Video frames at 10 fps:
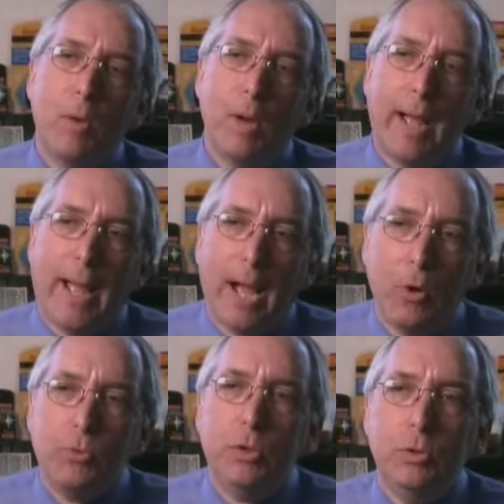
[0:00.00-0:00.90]

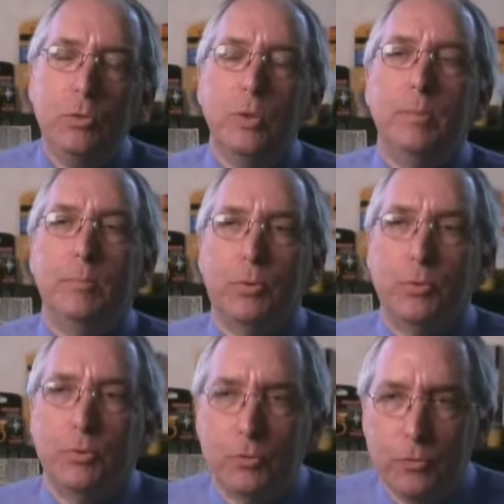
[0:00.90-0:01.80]
how do you
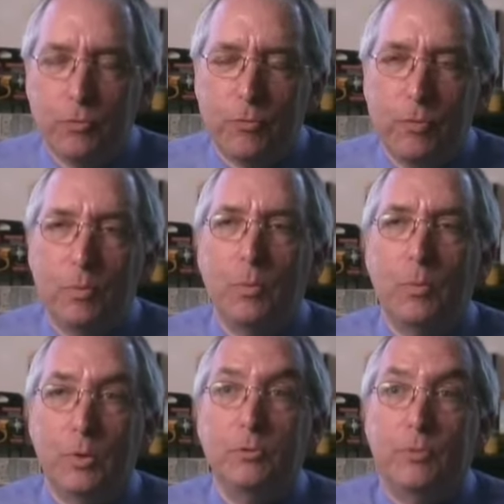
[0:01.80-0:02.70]
improve
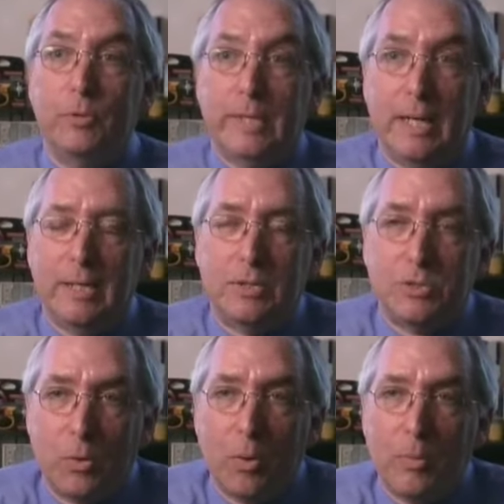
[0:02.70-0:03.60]
what you've already got to
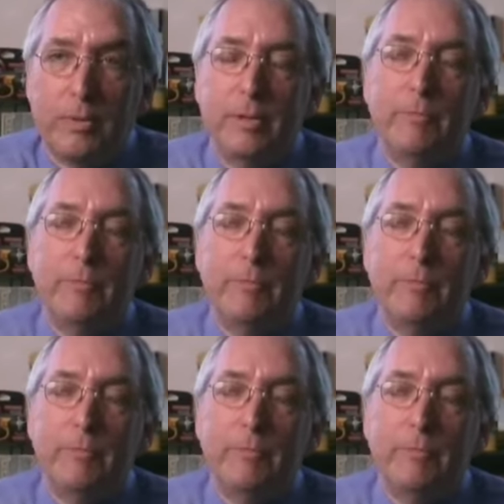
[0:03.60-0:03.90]
start with. And